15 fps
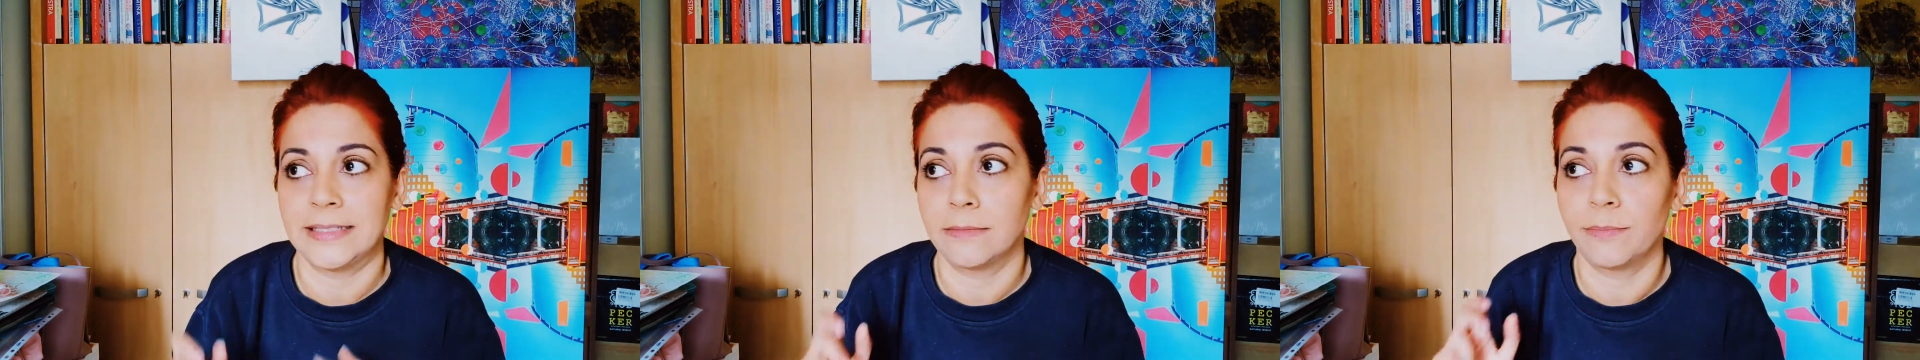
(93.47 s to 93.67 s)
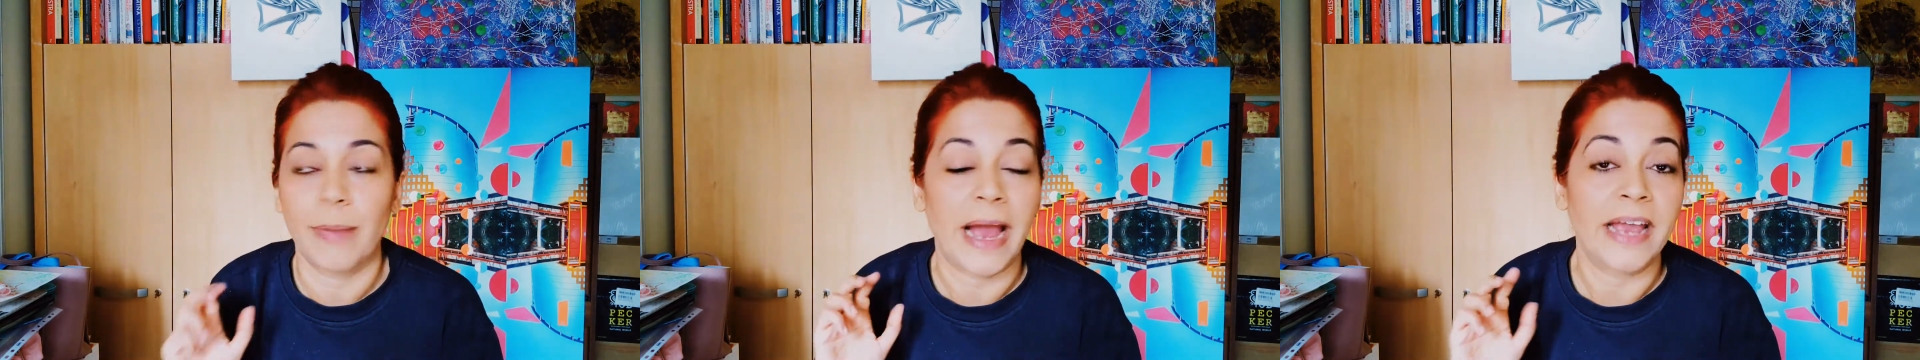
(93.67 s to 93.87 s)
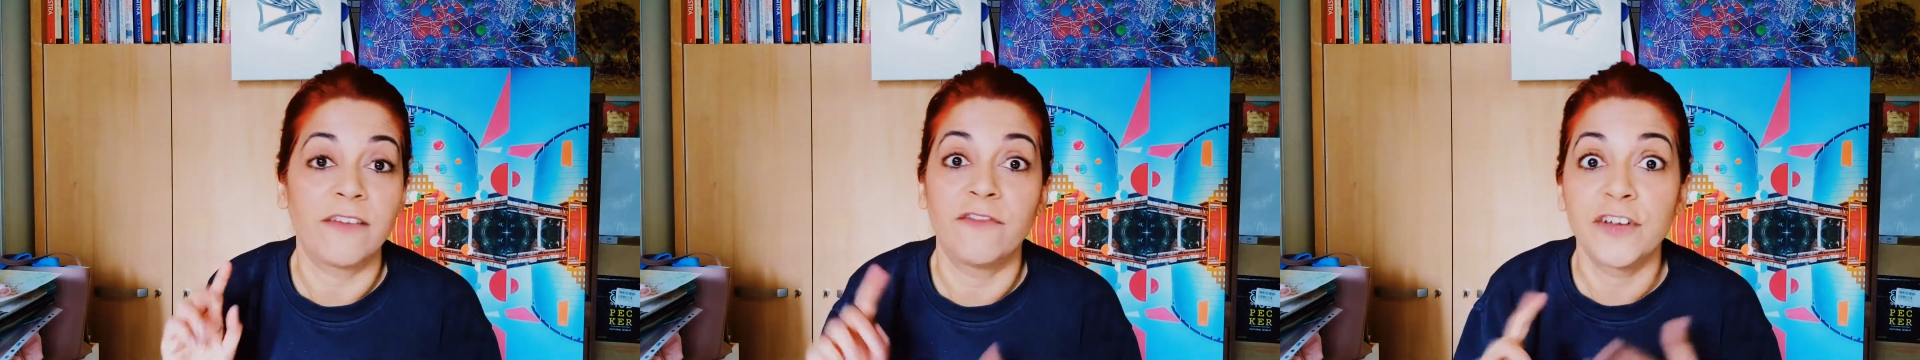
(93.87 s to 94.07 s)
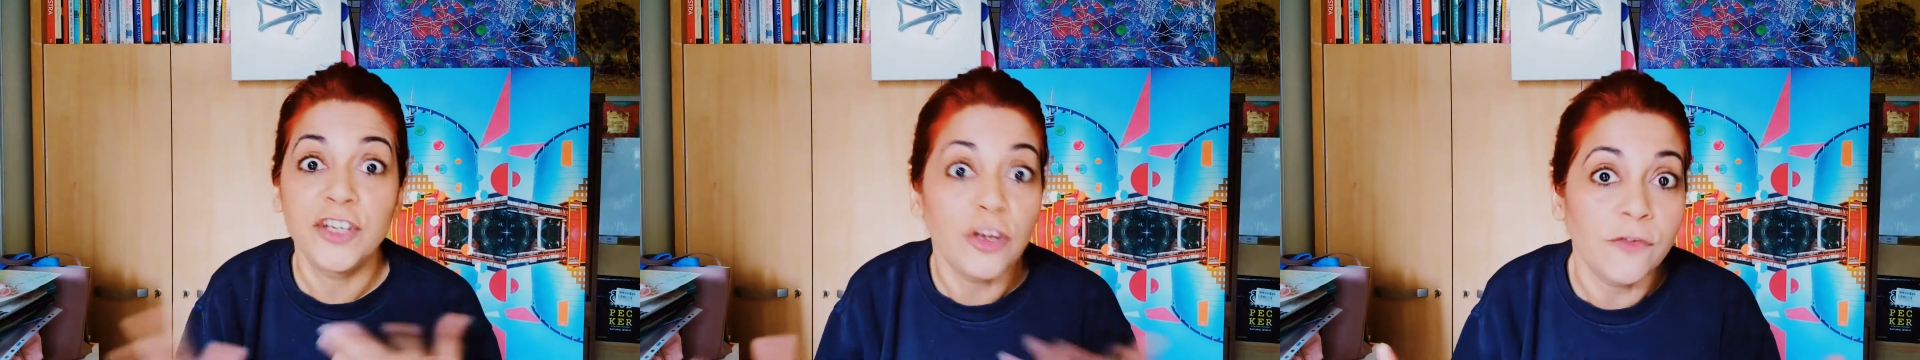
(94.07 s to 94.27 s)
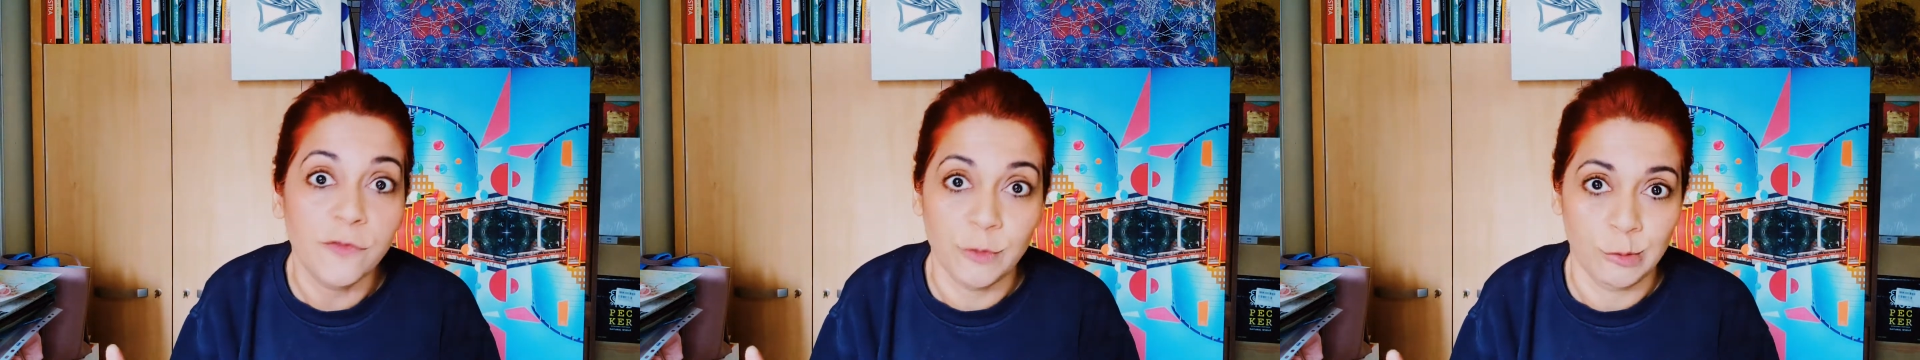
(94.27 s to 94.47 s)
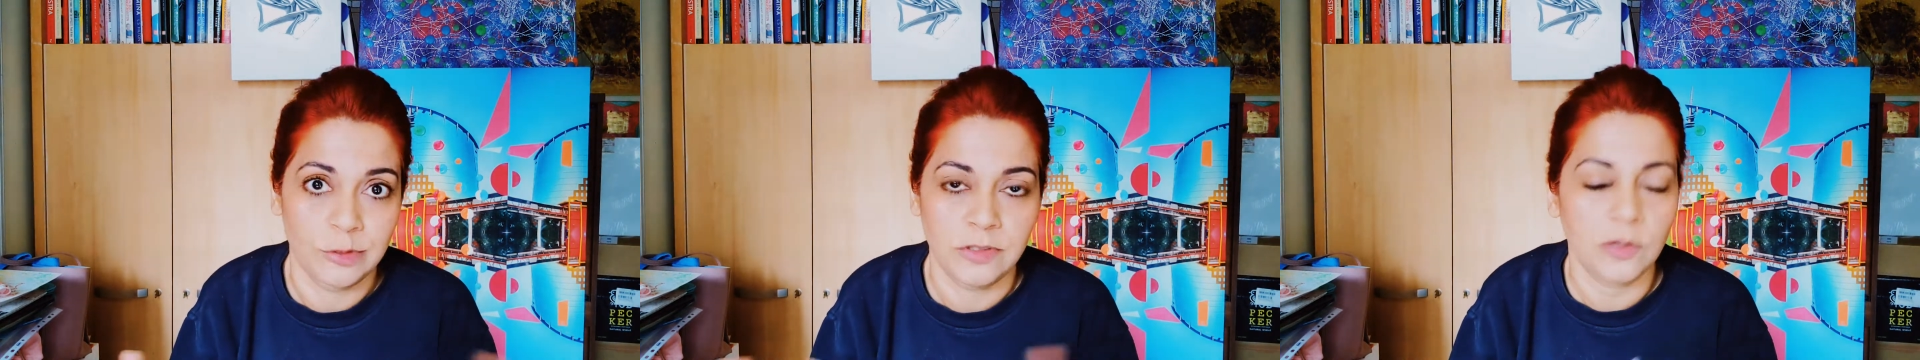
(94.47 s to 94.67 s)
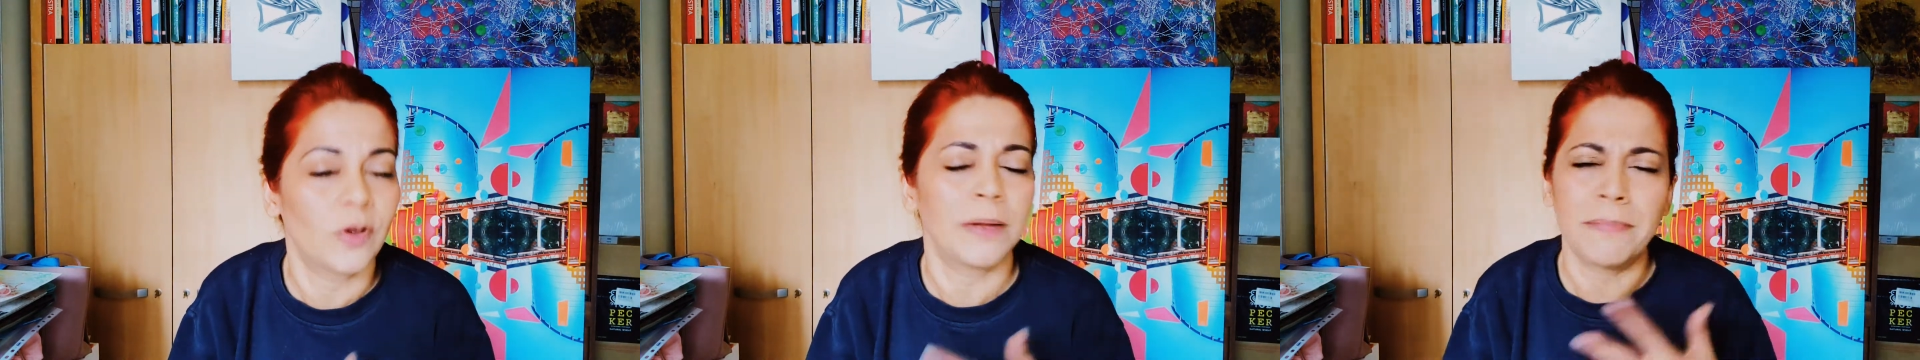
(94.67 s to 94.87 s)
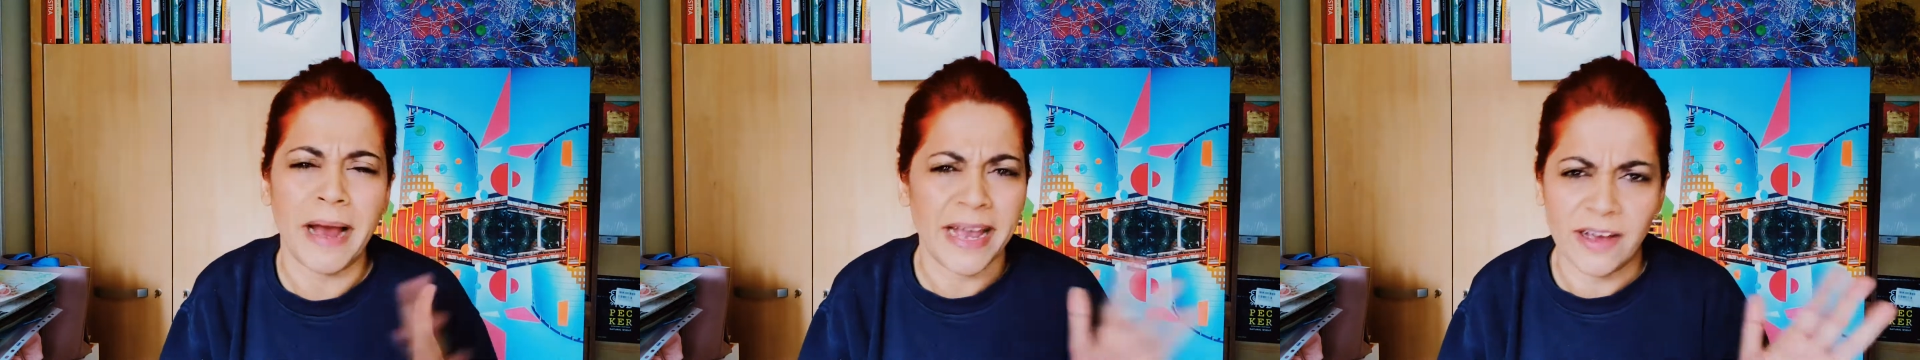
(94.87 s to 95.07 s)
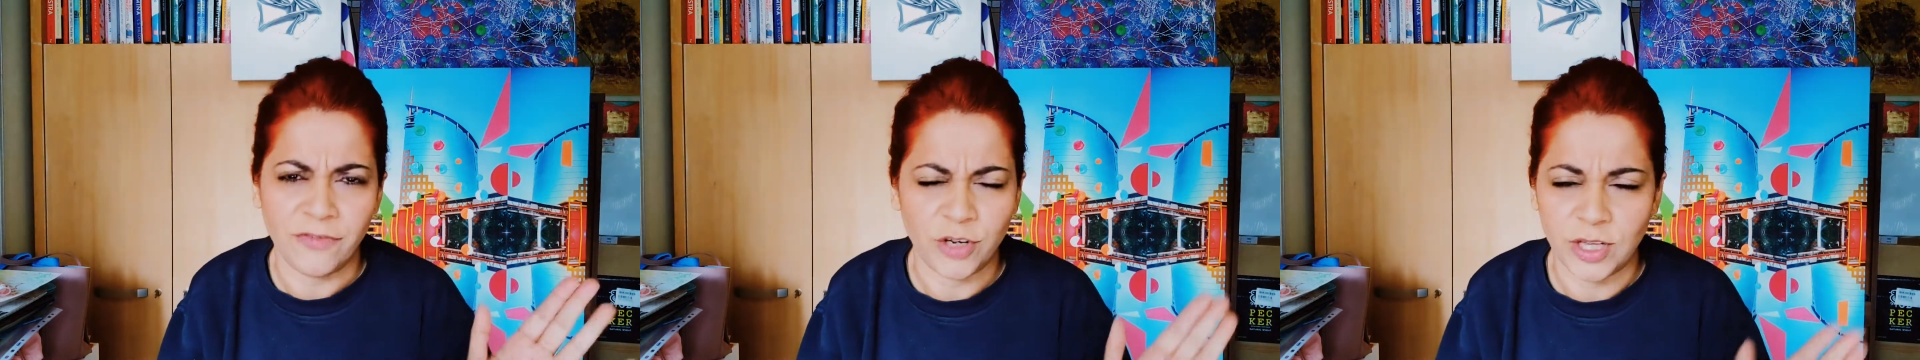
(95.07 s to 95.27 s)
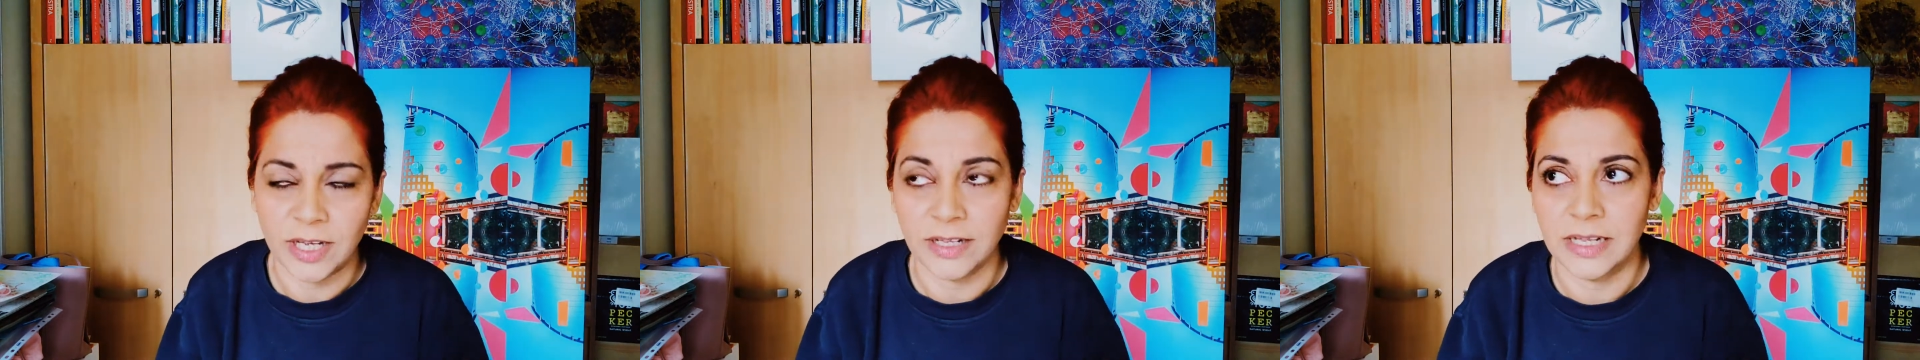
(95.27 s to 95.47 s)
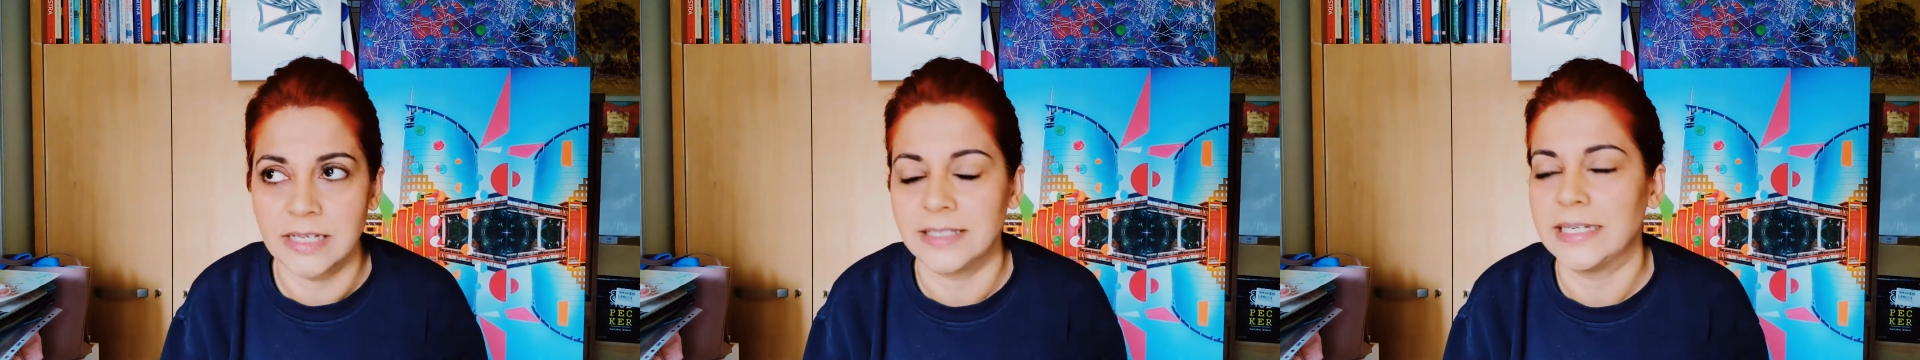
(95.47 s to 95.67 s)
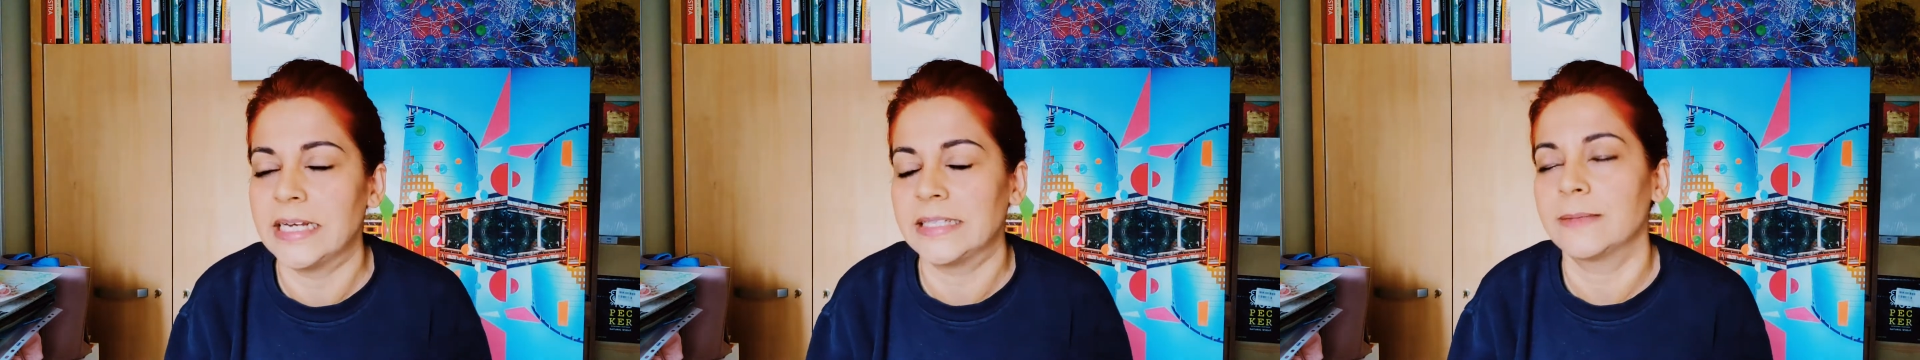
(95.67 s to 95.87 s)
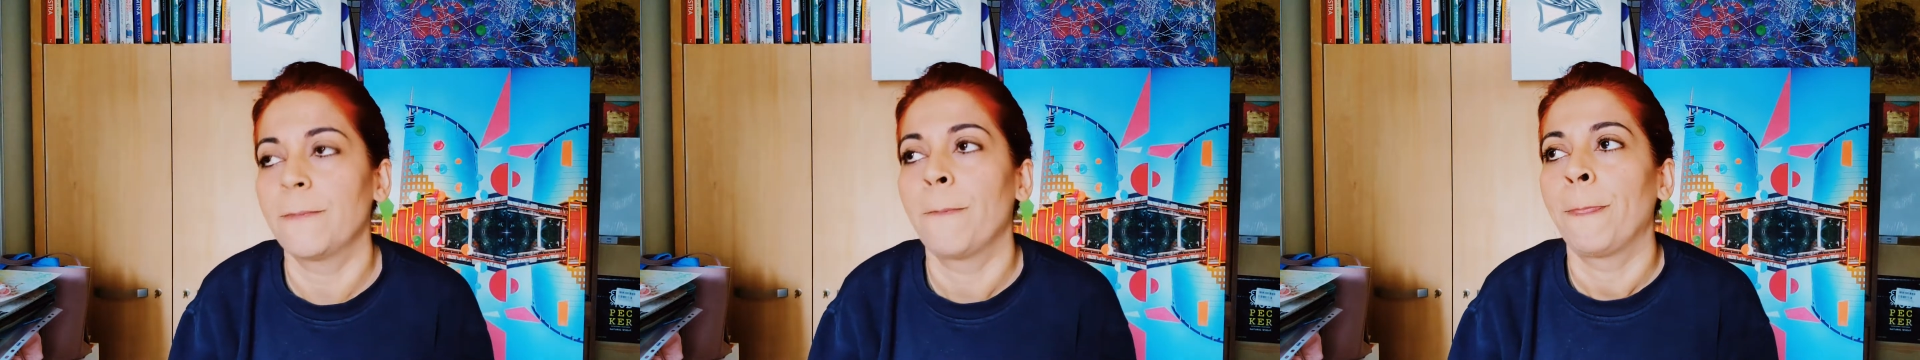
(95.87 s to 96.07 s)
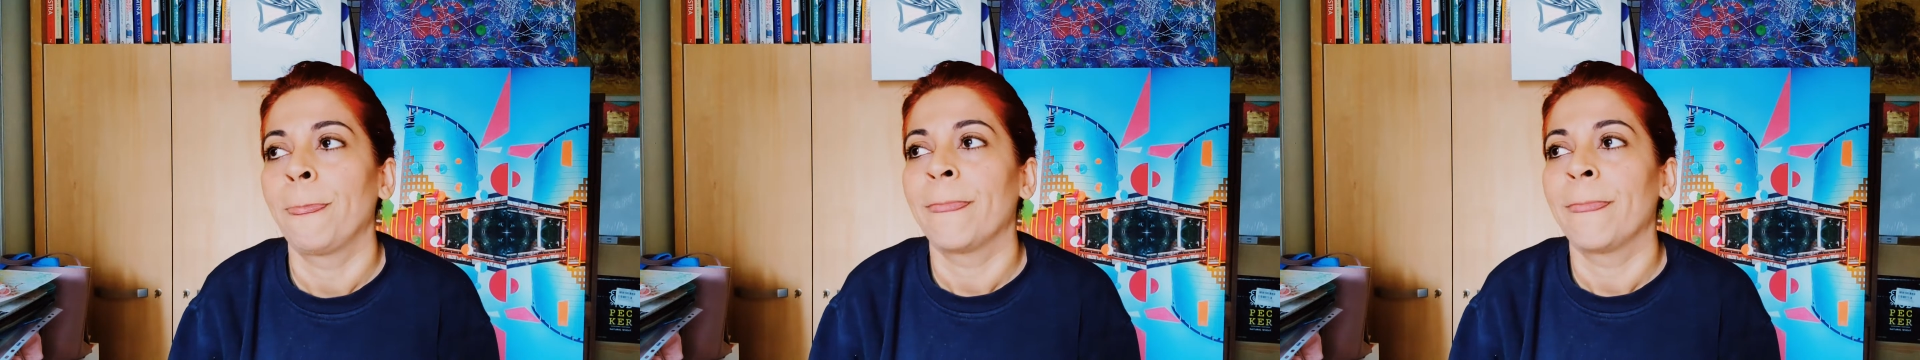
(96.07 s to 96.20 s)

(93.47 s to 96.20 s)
buying video views. You can buy everything these days.